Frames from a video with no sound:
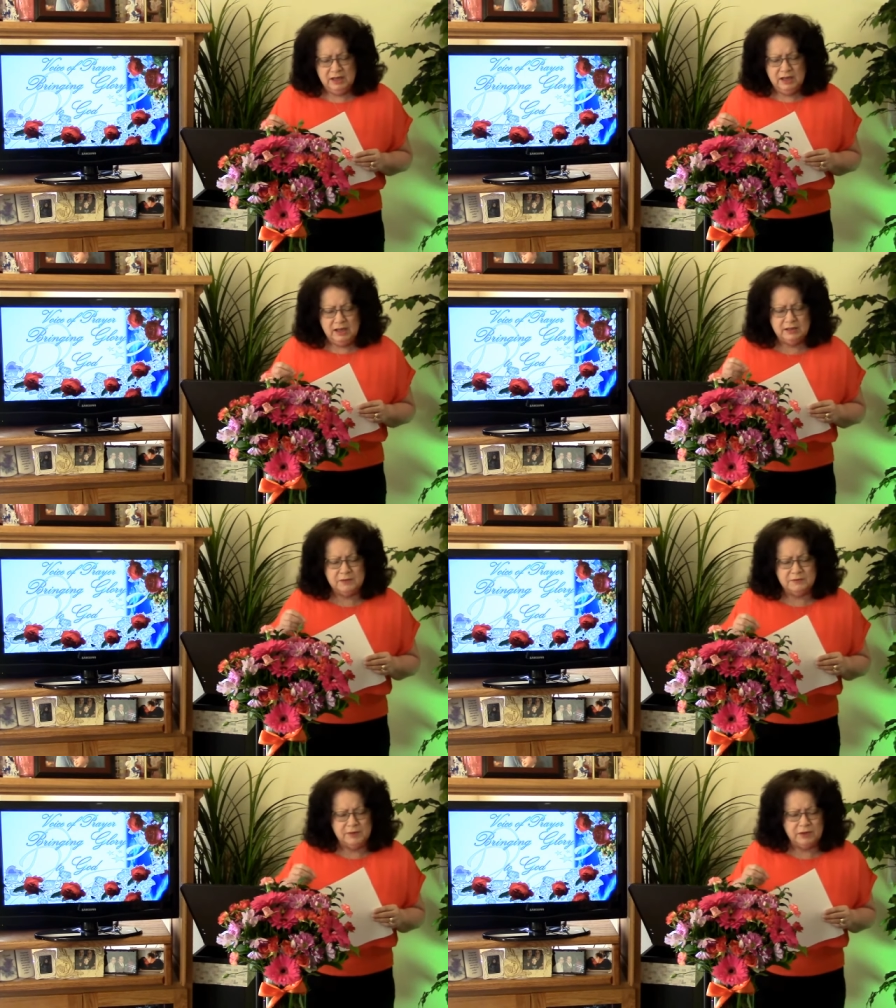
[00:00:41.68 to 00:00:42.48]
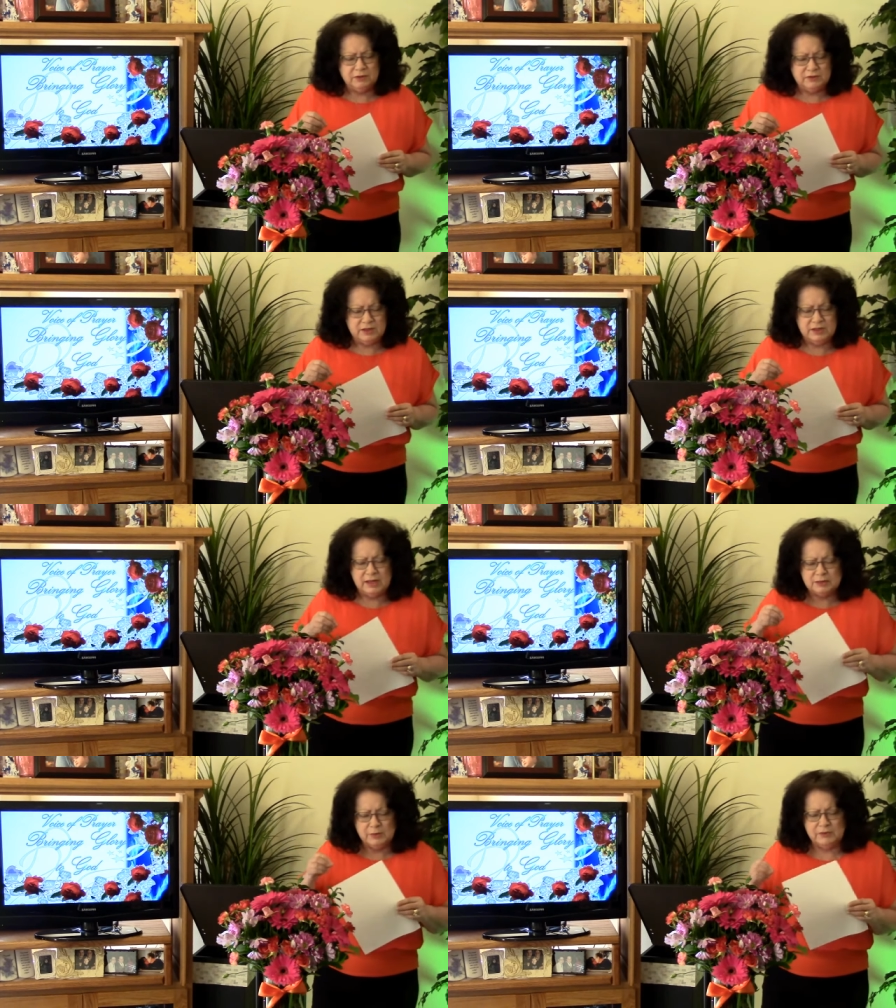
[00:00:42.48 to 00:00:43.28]
And that, Father, then
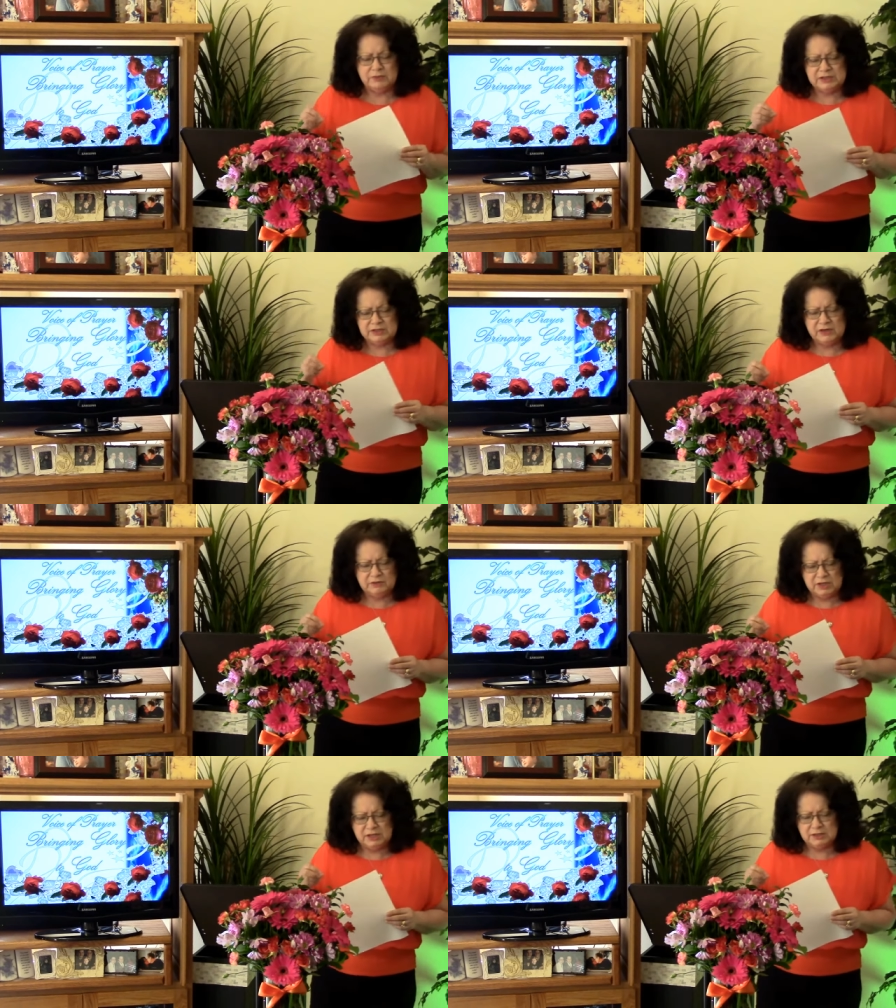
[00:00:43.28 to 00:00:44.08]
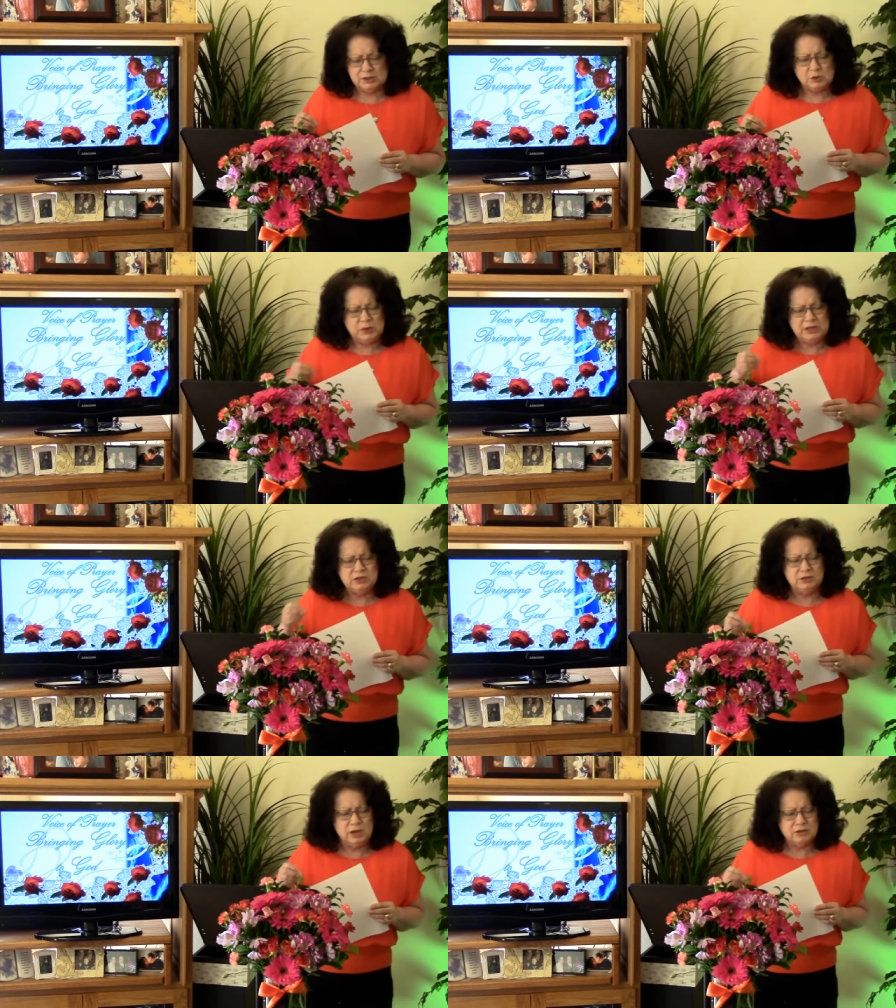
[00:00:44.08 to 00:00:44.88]
as we have received Jesus, we
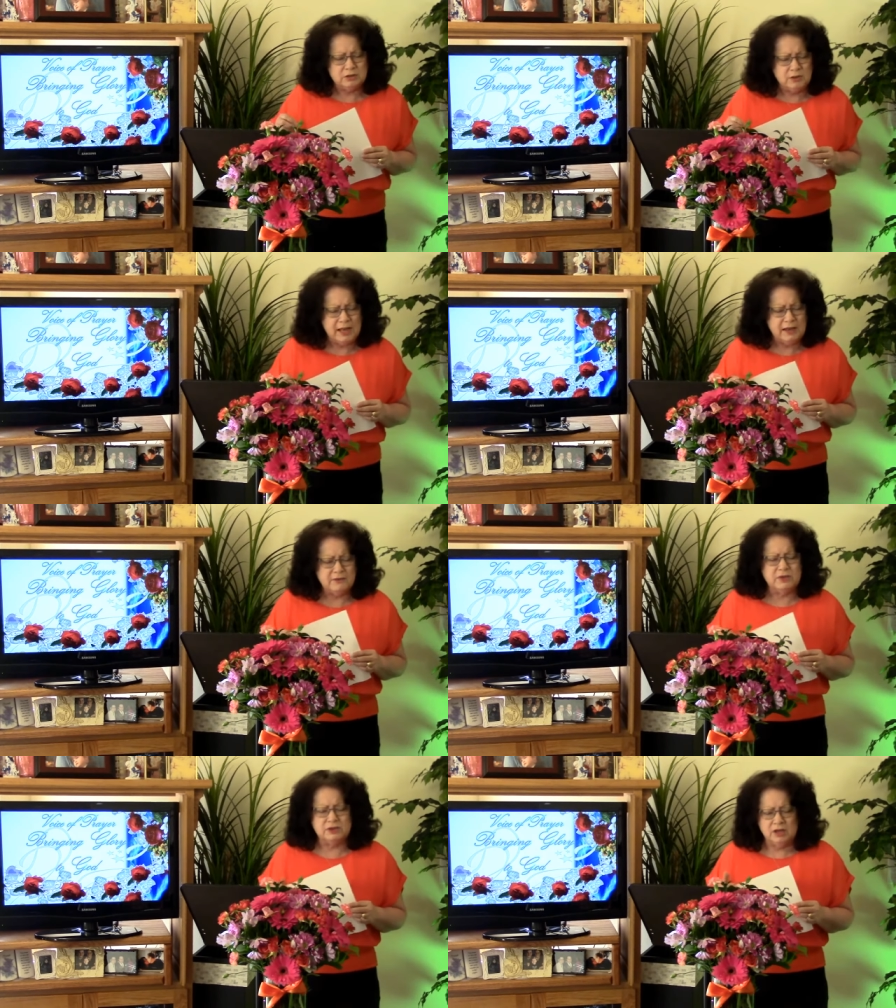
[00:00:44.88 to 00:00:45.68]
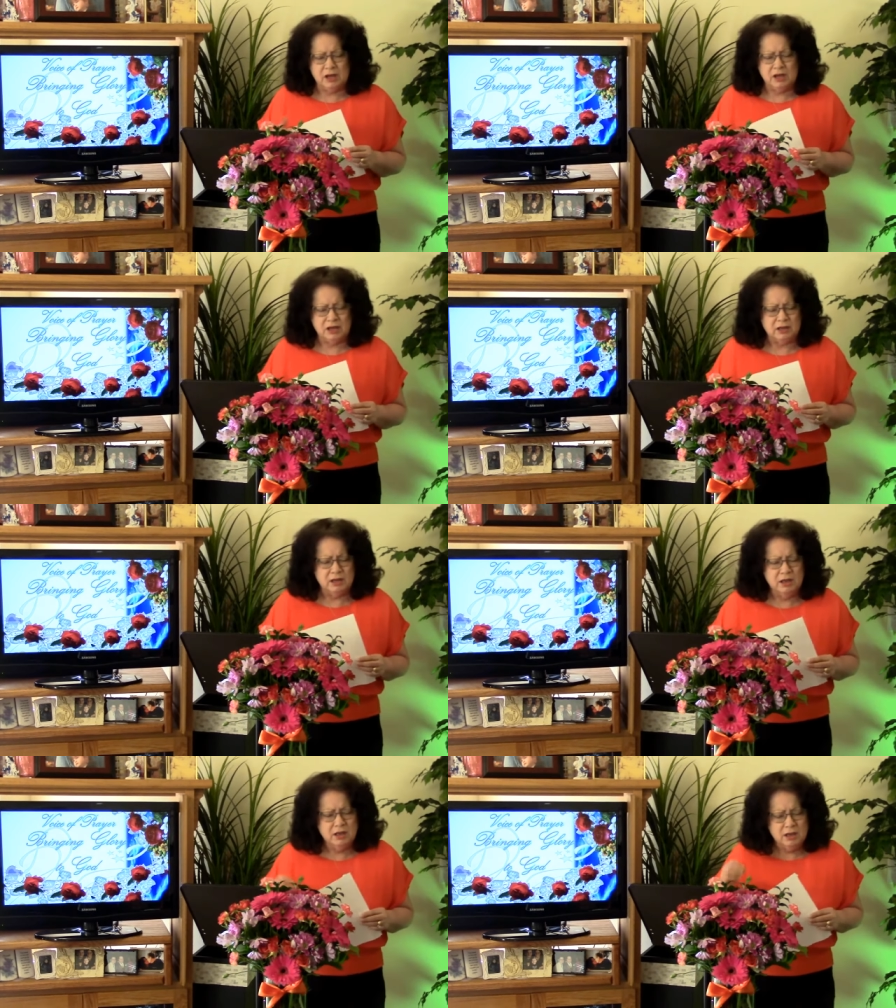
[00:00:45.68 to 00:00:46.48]
should also have the tongue
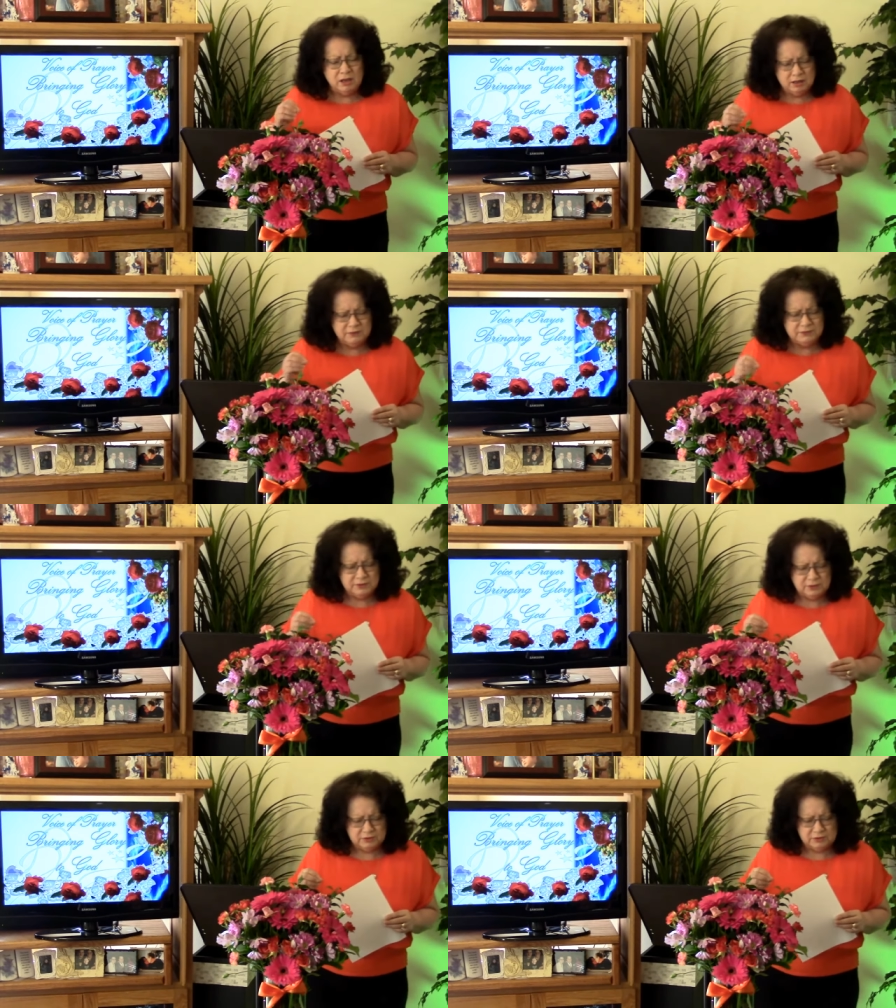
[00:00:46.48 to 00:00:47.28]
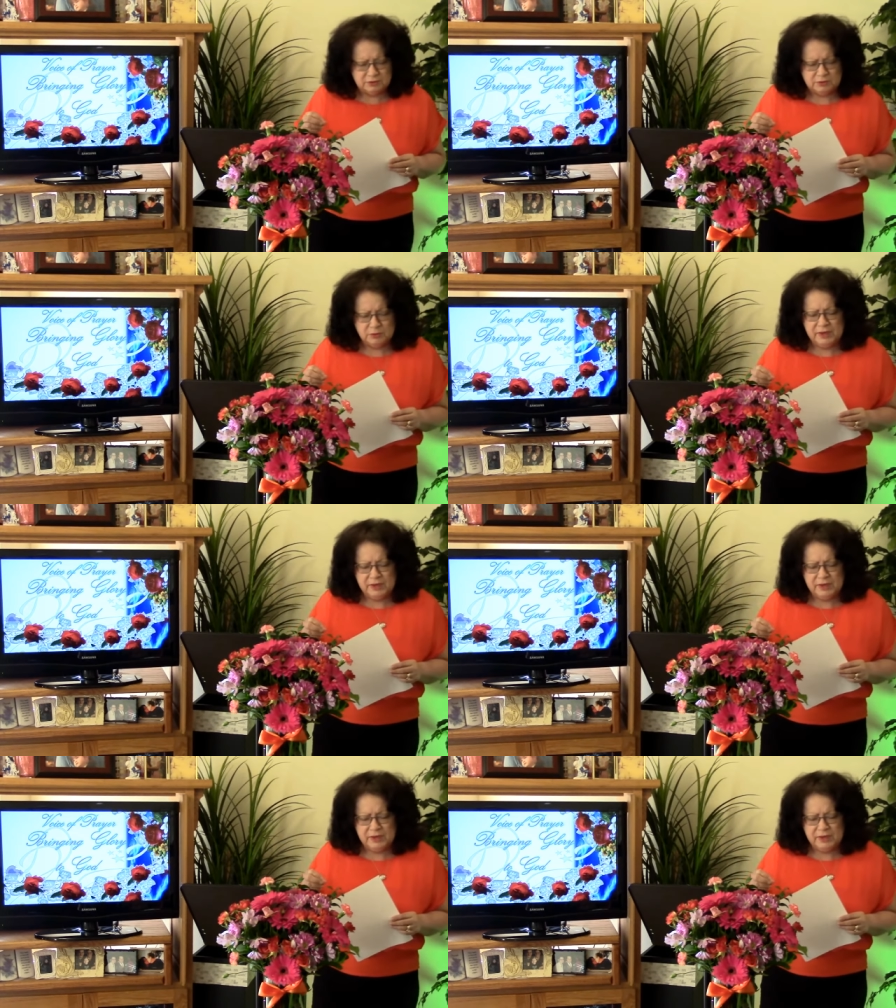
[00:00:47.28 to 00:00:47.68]
of the learned.